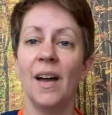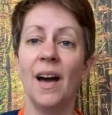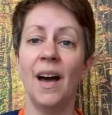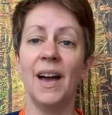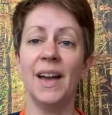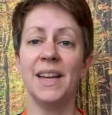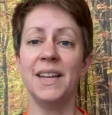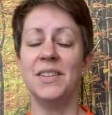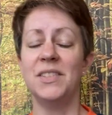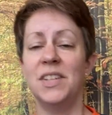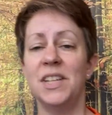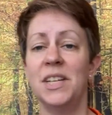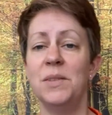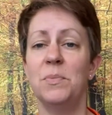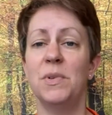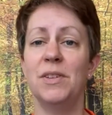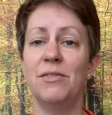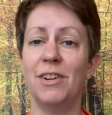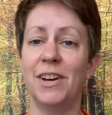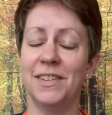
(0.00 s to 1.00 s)
Hi team,
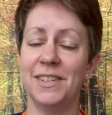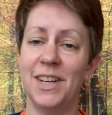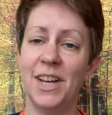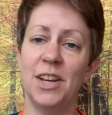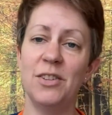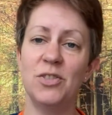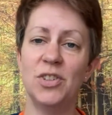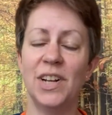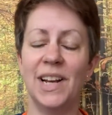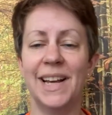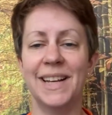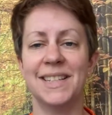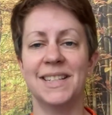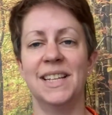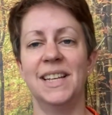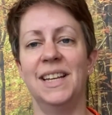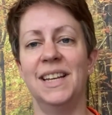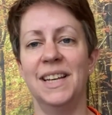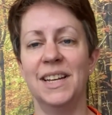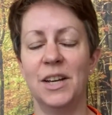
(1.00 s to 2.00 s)
we run Coach Alexa
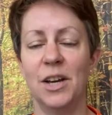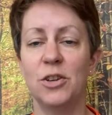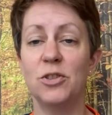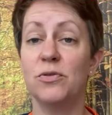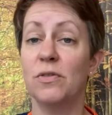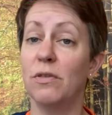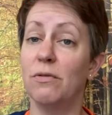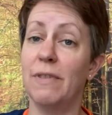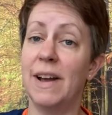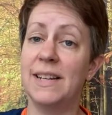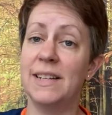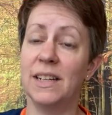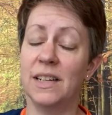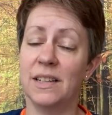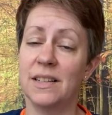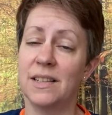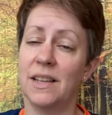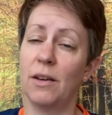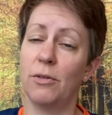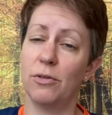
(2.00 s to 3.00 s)
here, coach for Reading,
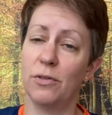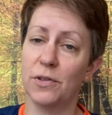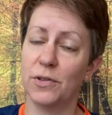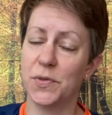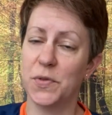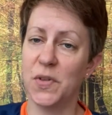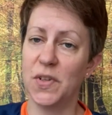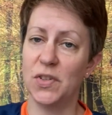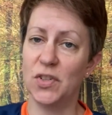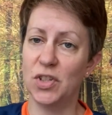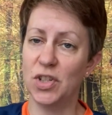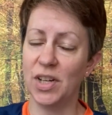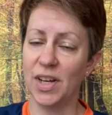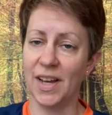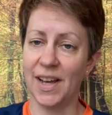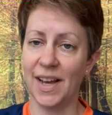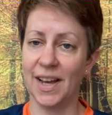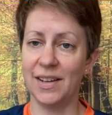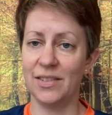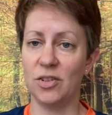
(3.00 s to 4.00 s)
South
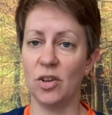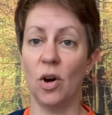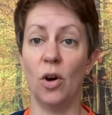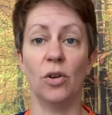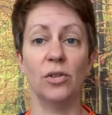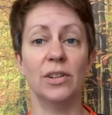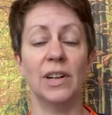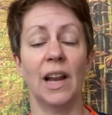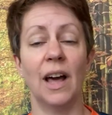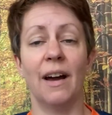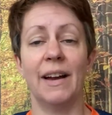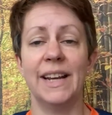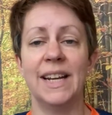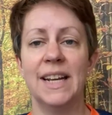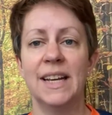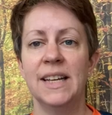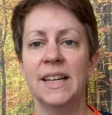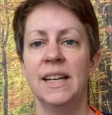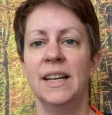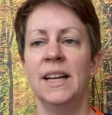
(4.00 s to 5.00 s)
Oxfordshire and online.
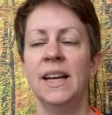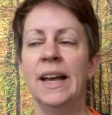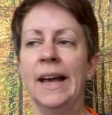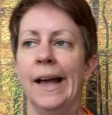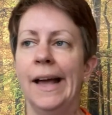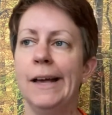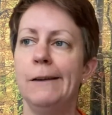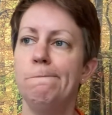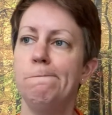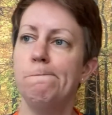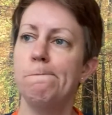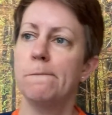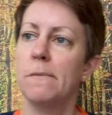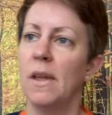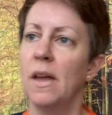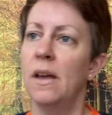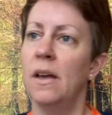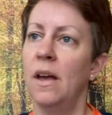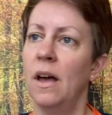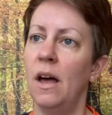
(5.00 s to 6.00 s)

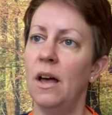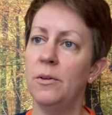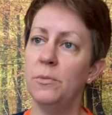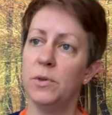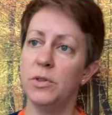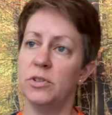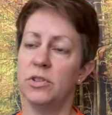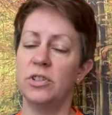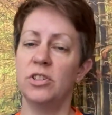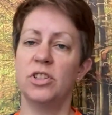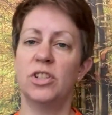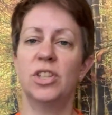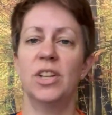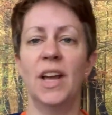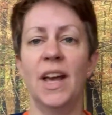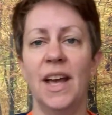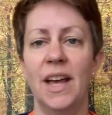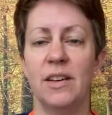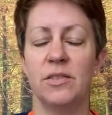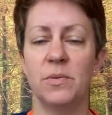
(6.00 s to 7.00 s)
I wanted to
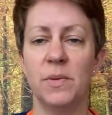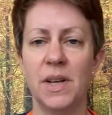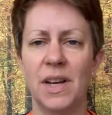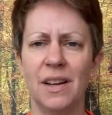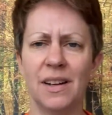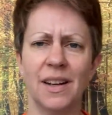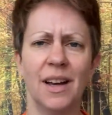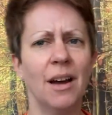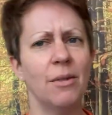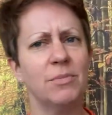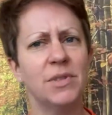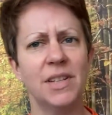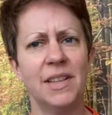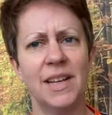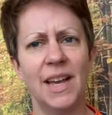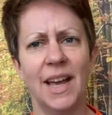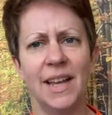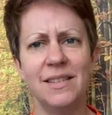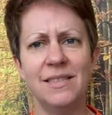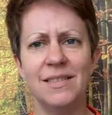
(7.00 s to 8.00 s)
share, as we kind of come to
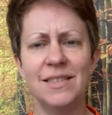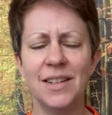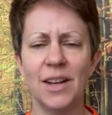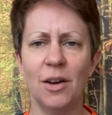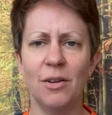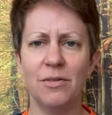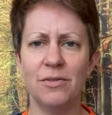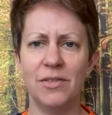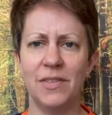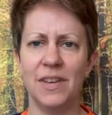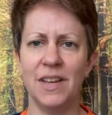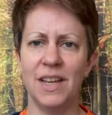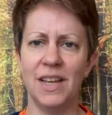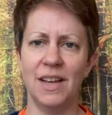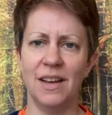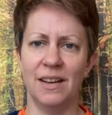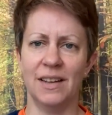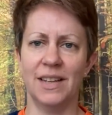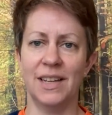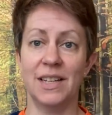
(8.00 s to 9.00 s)
the end of the,
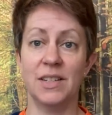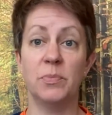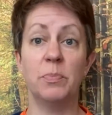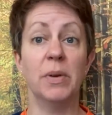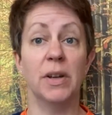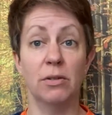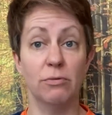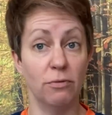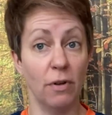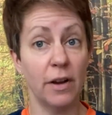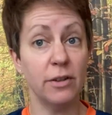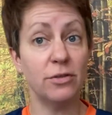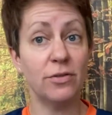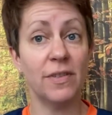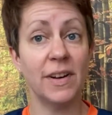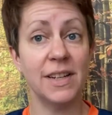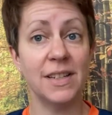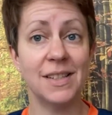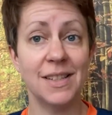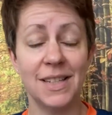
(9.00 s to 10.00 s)
big road
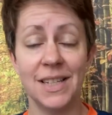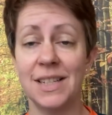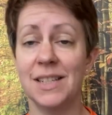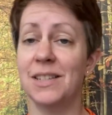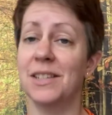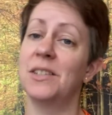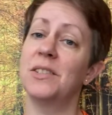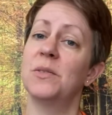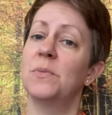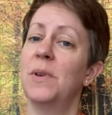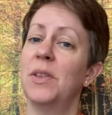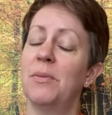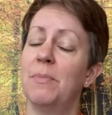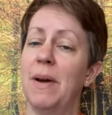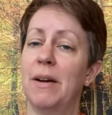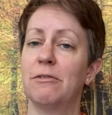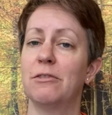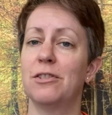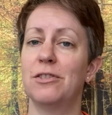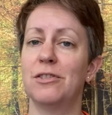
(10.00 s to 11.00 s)
race season with
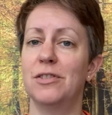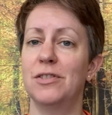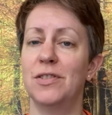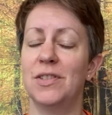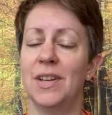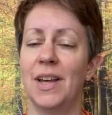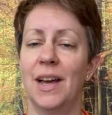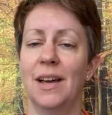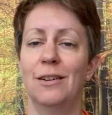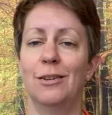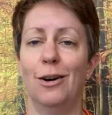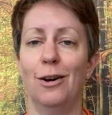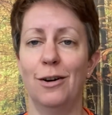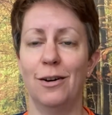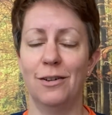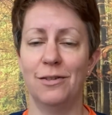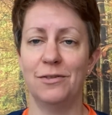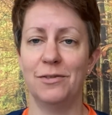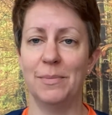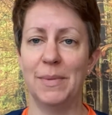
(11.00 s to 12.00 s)
marathons and
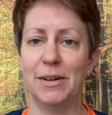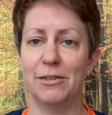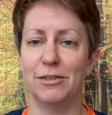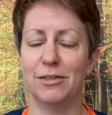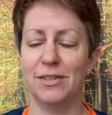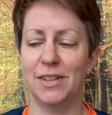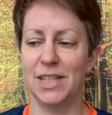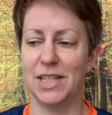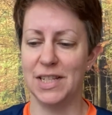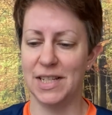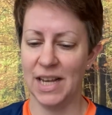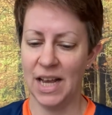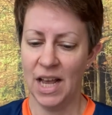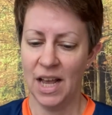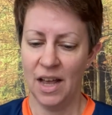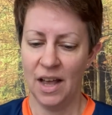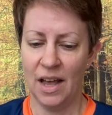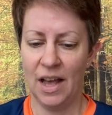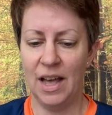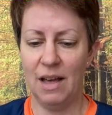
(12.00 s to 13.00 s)
half marathons,
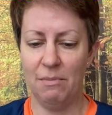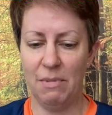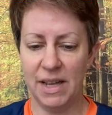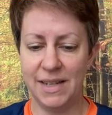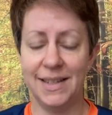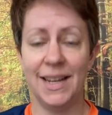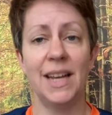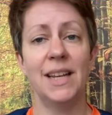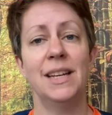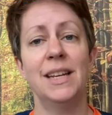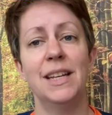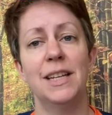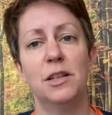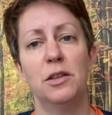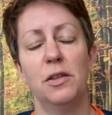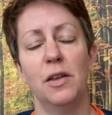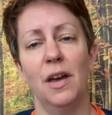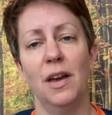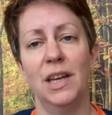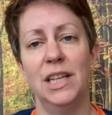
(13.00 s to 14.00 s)
a technique
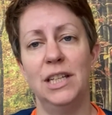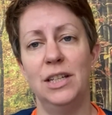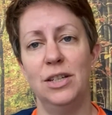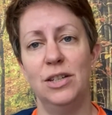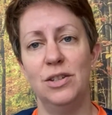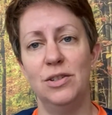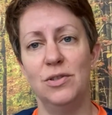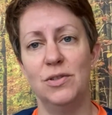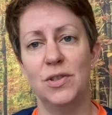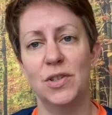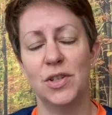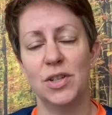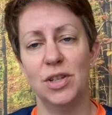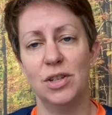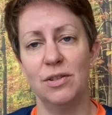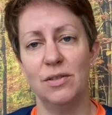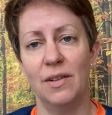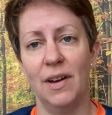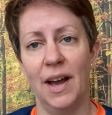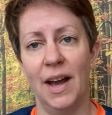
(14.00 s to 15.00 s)
that I use
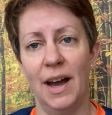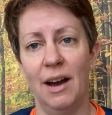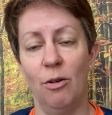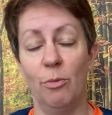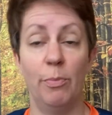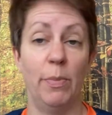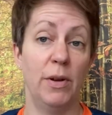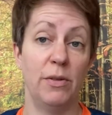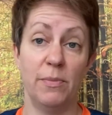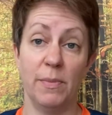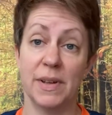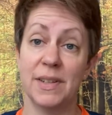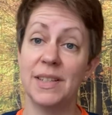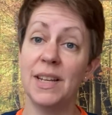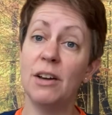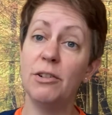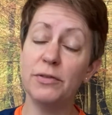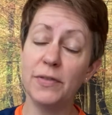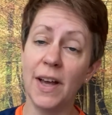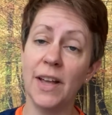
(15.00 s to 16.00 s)
to help both
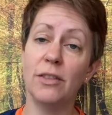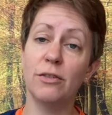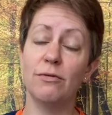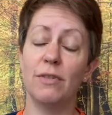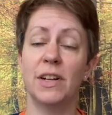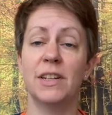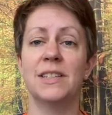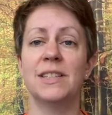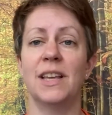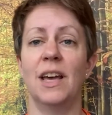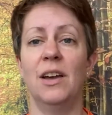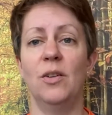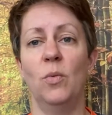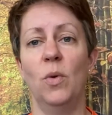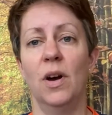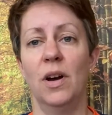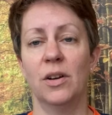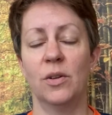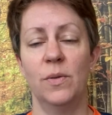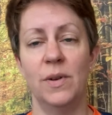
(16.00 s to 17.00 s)
myself and the runners that I
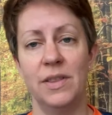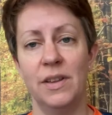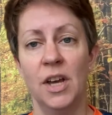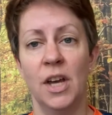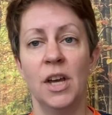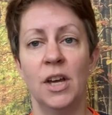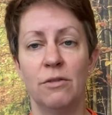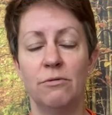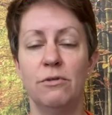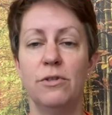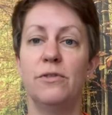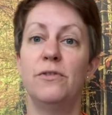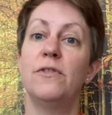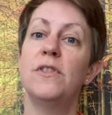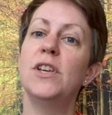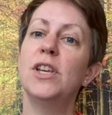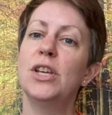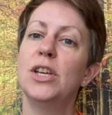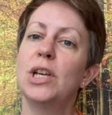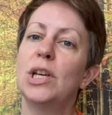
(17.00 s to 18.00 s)
work with
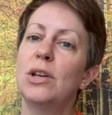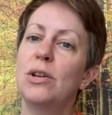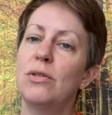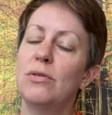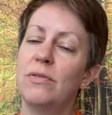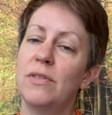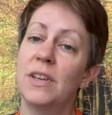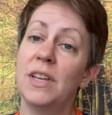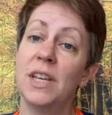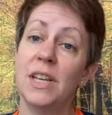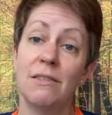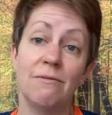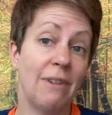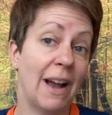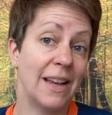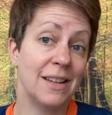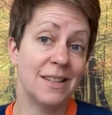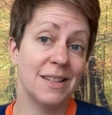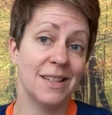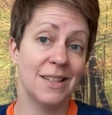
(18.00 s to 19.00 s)
review the
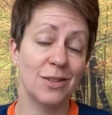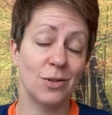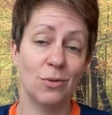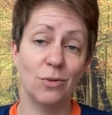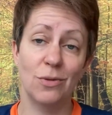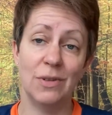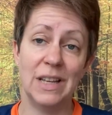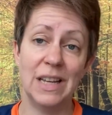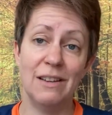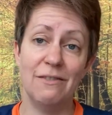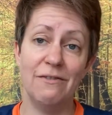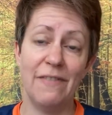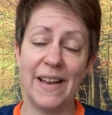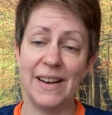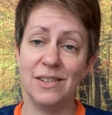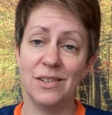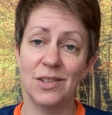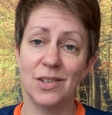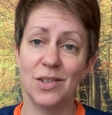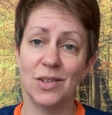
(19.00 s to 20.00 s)
races or the
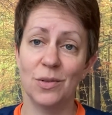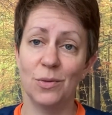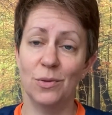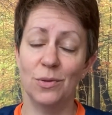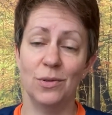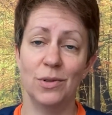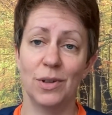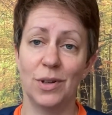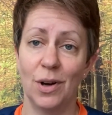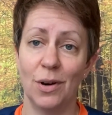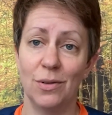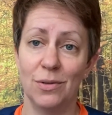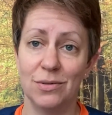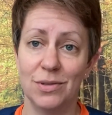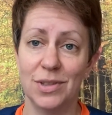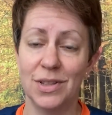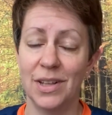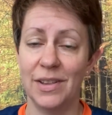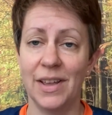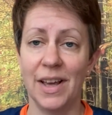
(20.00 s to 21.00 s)
events or the
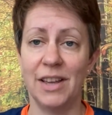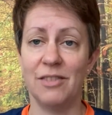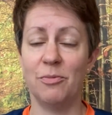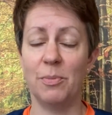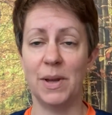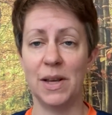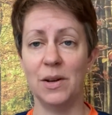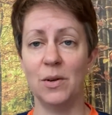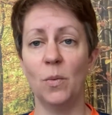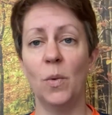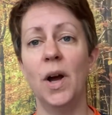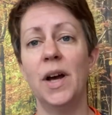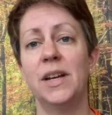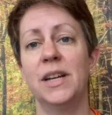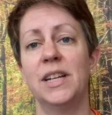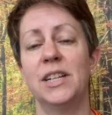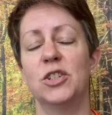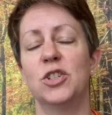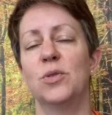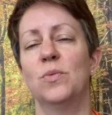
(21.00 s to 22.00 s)
goals that they've been
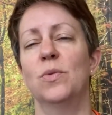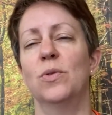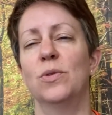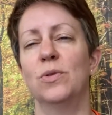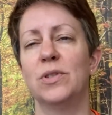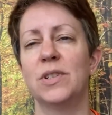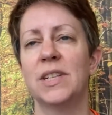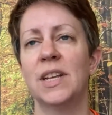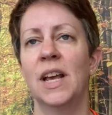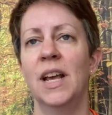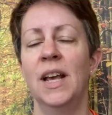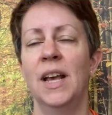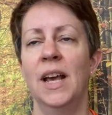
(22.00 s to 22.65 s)
working towards.